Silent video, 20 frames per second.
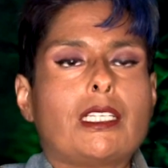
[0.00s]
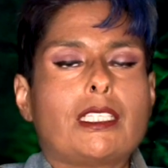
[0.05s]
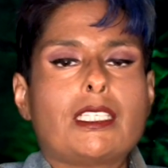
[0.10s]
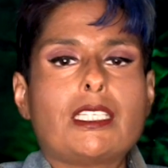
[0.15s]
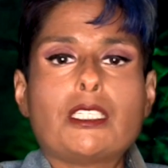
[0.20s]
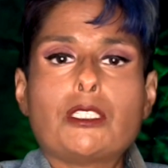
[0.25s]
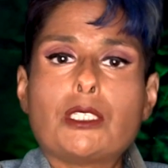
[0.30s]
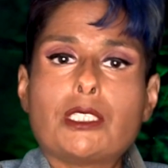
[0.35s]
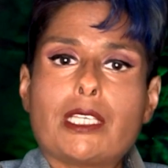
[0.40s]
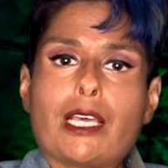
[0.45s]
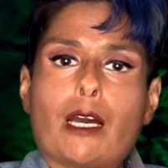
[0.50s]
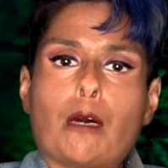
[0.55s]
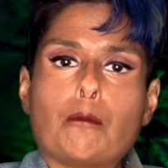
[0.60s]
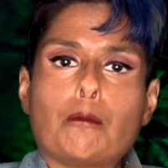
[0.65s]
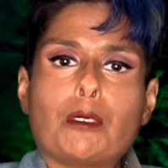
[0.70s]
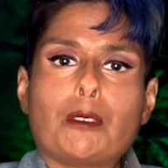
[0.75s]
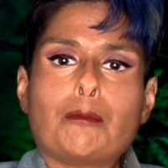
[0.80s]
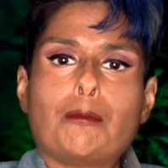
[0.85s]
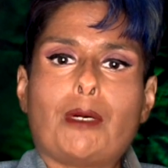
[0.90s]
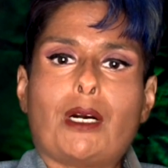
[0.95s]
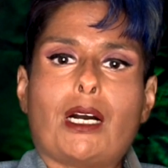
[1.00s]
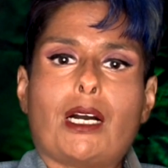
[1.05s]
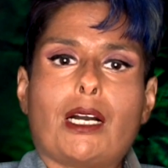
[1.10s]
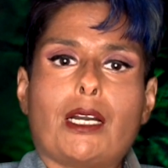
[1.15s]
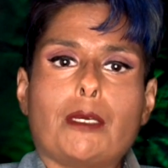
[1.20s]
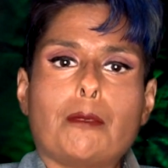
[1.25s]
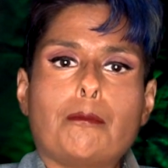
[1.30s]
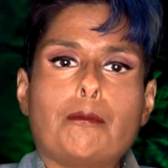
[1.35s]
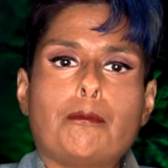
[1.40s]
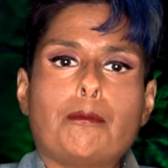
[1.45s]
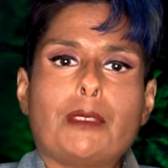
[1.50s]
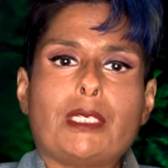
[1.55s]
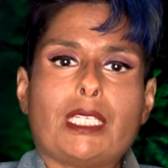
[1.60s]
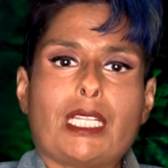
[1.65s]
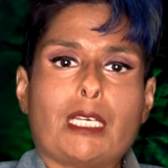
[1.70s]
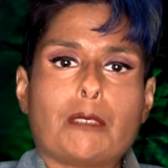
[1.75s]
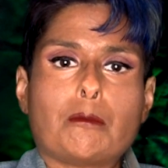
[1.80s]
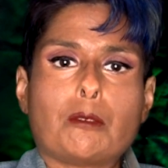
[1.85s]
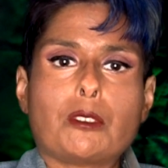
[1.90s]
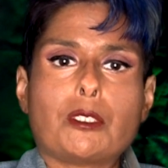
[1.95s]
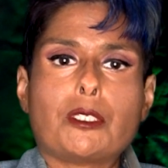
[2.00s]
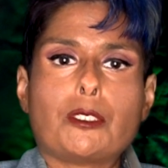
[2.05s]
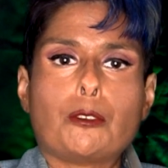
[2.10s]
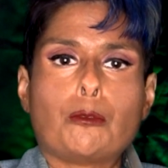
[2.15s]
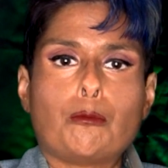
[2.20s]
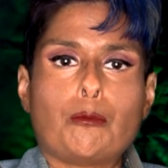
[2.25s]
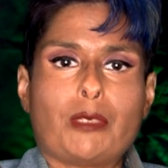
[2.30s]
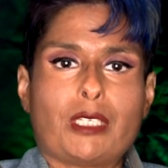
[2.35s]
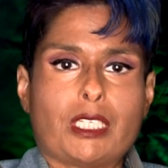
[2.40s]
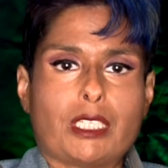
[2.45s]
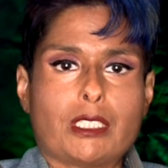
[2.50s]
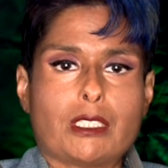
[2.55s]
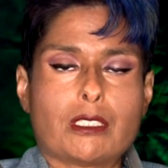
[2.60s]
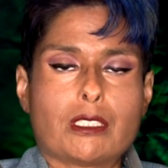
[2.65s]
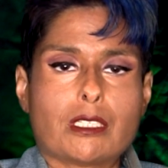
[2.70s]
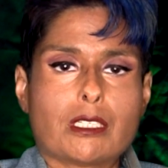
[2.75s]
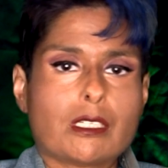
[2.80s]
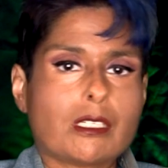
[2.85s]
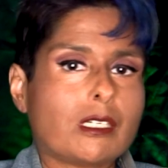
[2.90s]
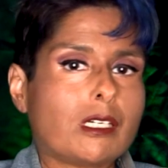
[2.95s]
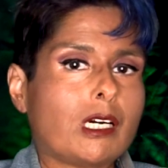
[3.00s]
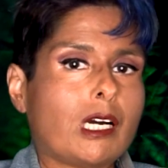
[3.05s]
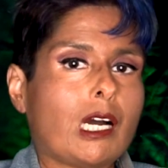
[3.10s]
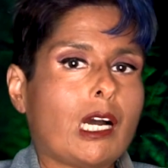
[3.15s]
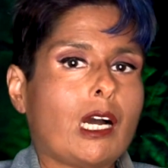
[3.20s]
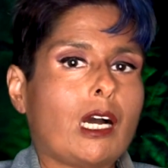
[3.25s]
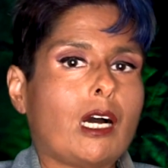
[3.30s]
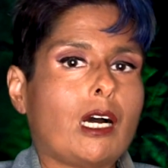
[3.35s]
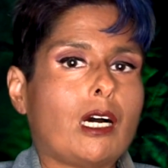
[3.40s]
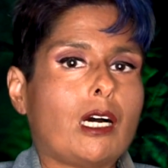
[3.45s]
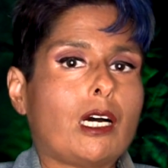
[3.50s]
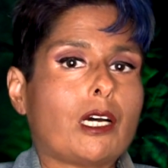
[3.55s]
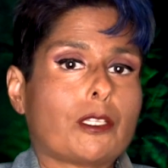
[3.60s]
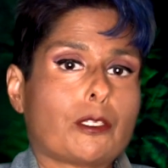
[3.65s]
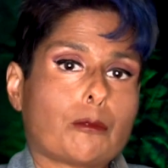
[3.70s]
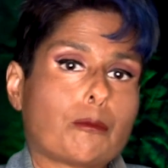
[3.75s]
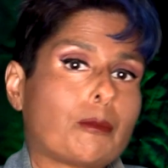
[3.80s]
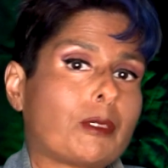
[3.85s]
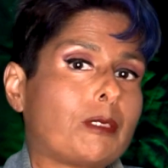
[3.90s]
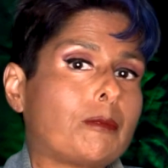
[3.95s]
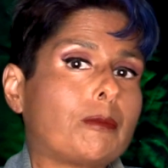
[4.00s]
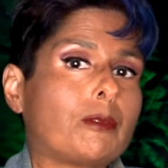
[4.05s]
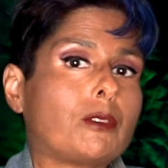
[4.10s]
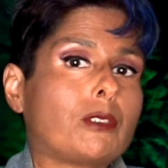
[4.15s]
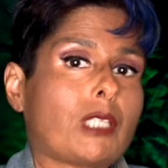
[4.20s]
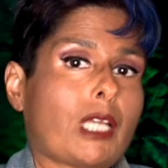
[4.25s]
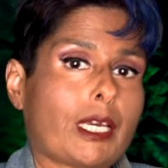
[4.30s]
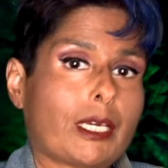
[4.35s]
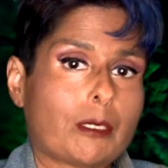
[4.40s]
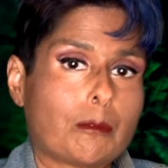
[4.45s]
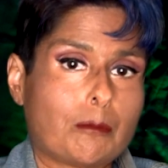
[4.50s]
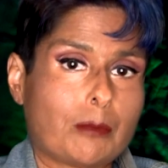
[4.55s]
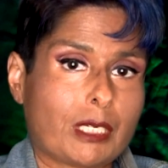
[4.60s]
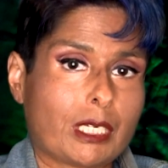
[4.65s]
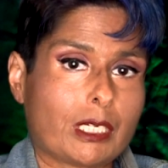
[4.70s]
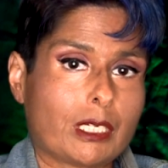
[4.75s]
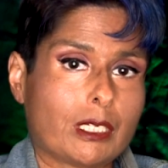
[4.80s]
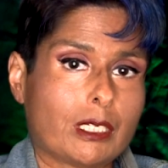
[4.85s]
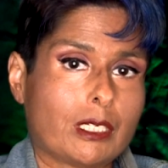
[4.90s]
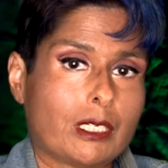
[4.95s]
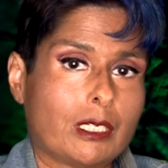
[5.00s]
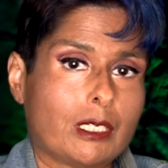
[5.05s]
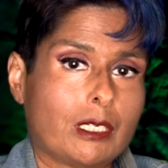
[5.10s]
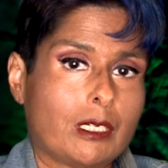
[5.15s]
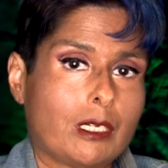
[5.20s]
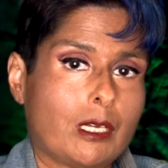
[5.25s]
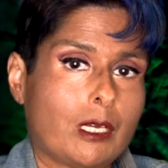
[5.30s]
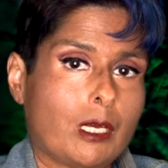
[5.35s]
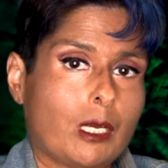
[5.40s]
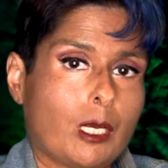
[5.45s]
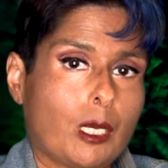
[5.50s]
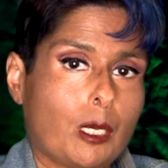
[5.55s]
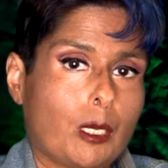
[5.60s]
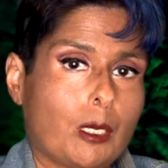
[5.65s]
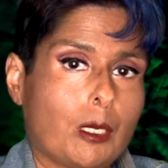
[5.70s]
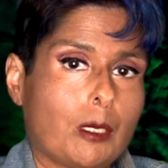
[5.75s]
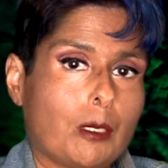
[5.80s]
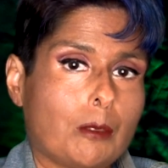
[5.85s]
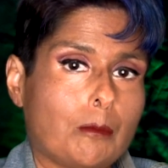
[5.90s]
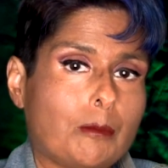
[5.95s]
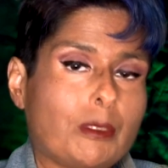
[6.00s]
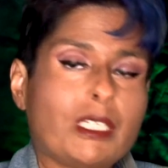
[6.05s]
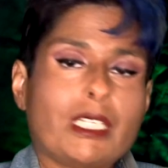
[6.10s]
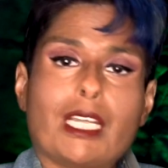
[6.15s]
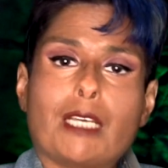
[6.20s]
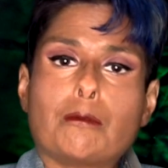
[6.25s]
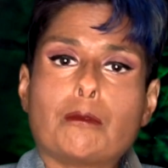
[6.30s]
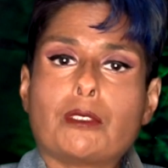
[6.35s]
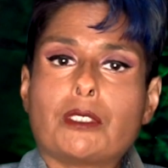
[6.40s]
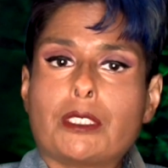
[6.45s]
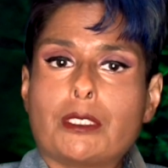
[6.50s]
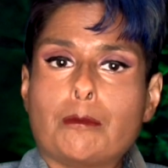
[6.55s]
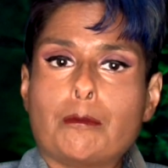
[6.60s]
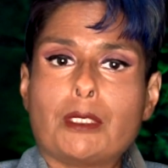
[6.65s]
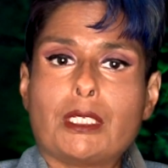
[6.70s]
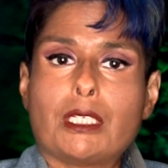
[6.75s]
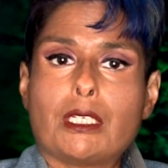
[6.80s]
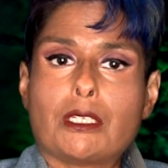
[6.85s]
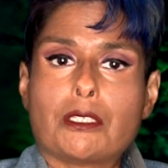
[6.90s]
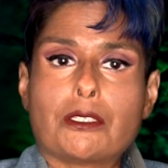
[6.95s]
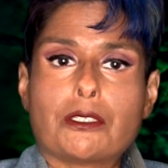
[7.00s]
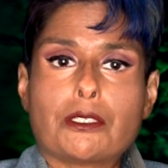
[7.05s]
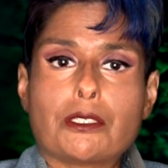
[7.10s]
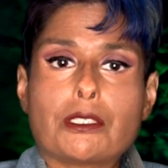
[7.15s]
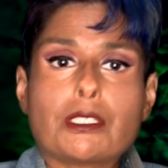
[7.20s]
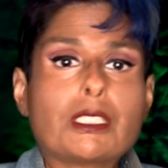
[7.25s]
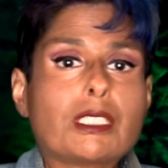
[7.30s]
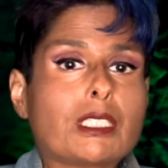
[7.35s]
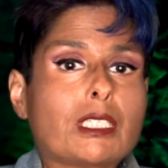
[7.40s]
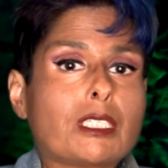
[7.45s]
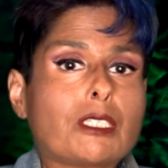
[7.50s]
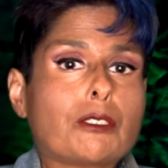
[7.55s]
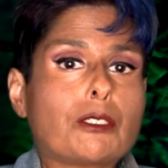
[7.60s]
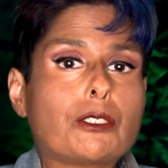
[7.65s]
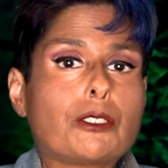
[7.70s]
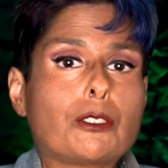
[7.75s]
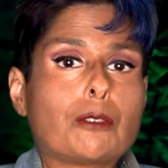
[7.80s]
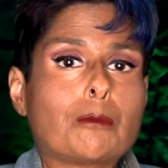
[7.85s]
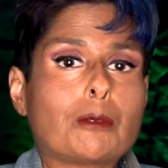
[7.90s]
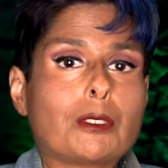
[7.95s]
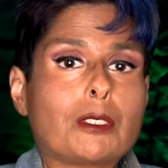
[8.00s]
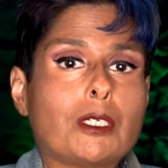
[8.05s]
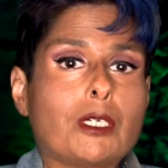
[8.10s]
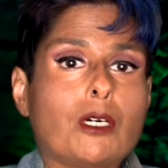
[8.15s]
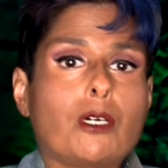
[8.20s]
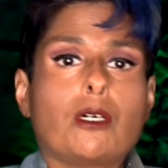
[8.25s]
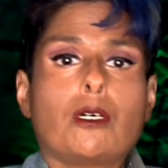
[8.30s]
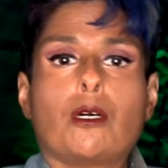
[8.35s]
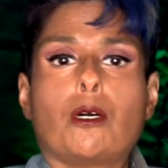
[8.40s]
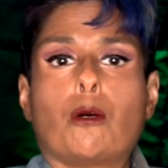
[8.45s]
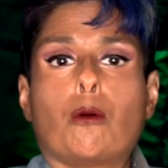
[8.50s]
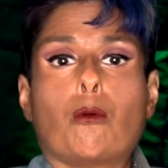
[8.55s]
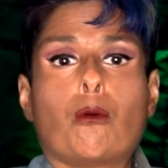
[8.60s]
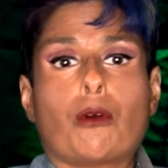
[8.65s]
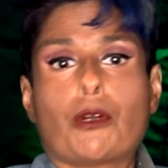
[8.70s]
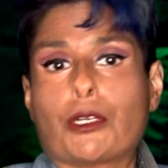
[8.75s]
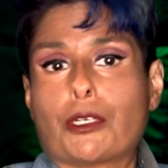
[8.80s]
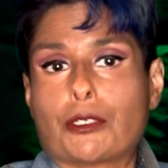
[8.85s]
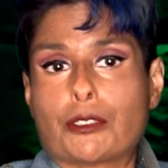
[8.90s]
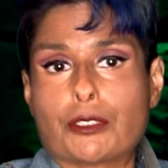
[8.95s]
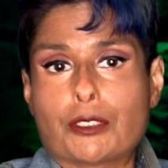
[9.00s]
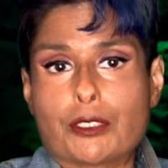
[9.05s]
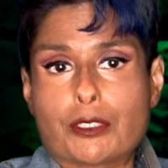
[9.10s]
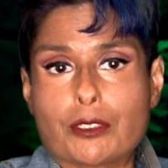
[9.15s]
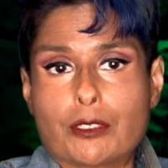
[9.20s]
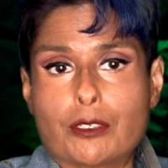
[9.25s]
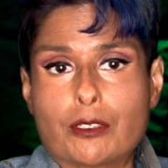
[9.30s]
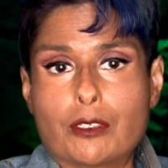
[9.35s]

This has helped me by being able to meet other people like me, being able to meet other scleroderma warriors